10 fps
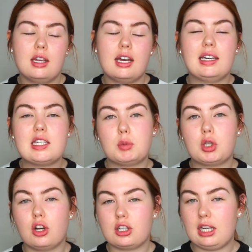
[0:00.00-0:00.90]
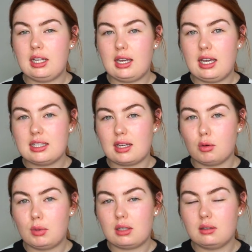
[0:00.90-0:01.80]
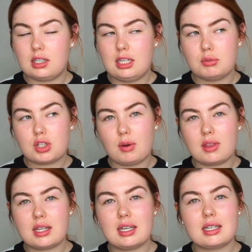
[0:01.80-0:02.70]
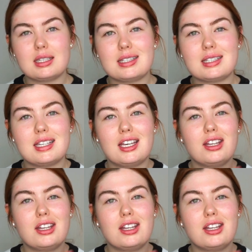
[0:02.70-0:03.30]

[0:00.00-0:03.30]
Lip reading: Elizabeth Arden 8 Hour Miracle Cream. So I think it's